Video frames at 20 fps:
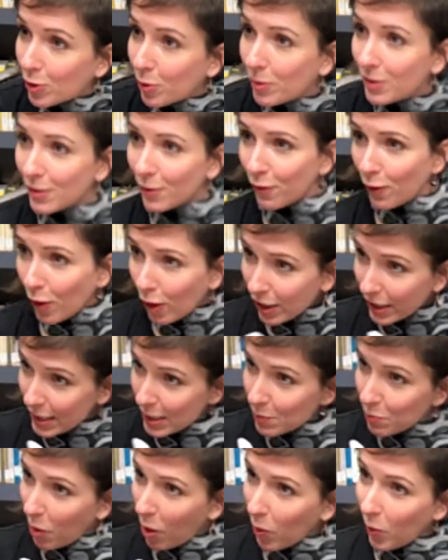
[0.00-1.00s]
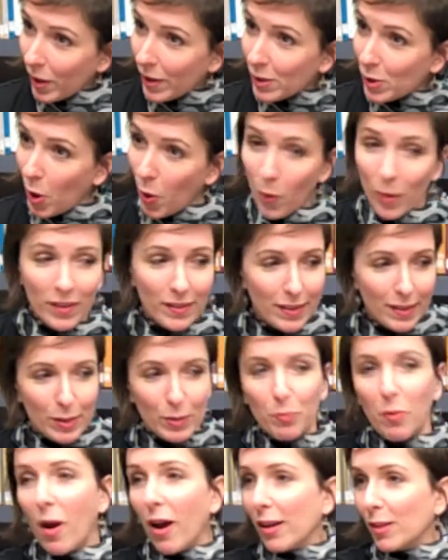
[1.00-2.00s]
So it's a fairly small window when
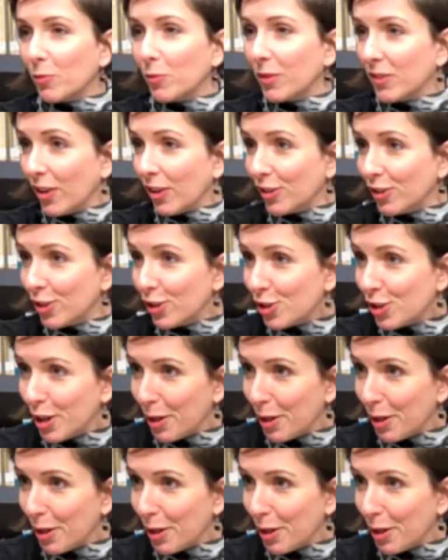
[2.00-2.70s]
this box was on the